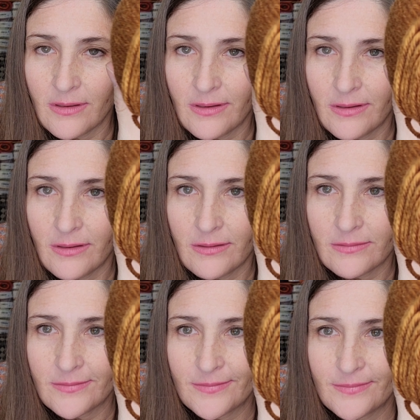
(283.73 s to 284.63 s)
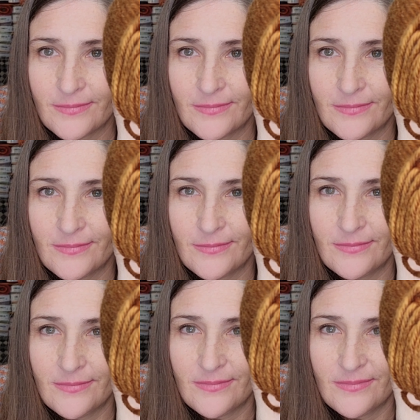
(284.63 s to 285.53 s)

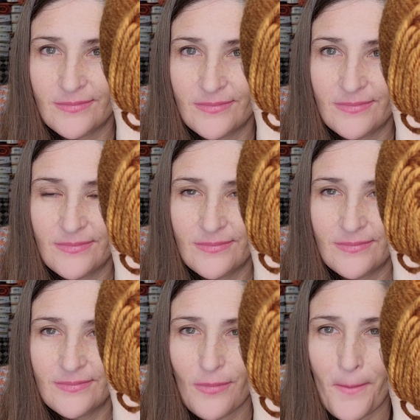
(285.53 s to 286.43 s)
Nothing is said.